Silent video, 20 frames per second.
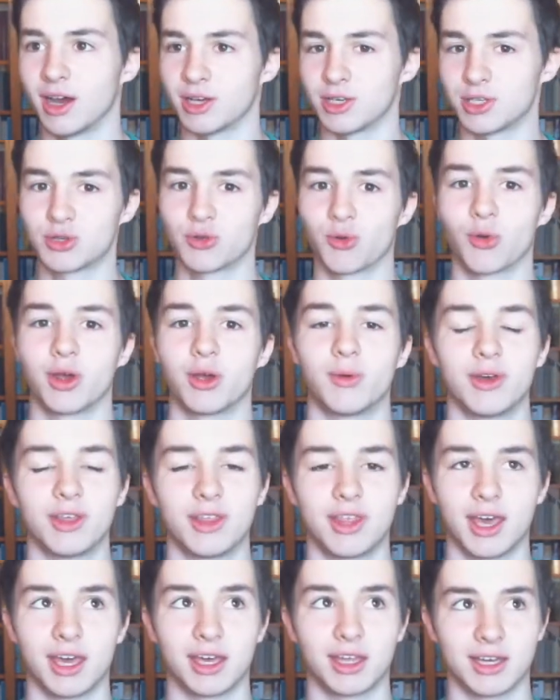a story
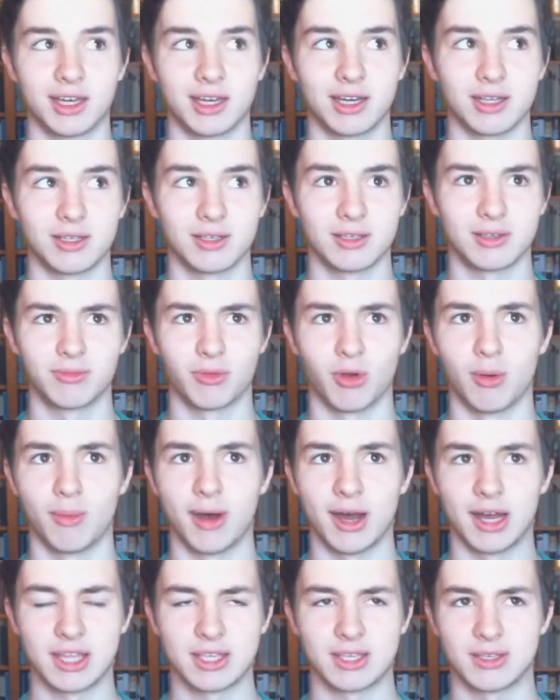with aliens,
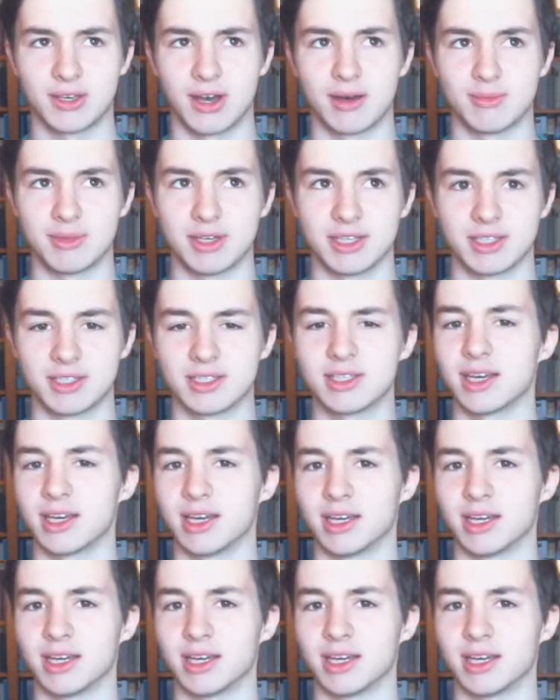robots, zombies,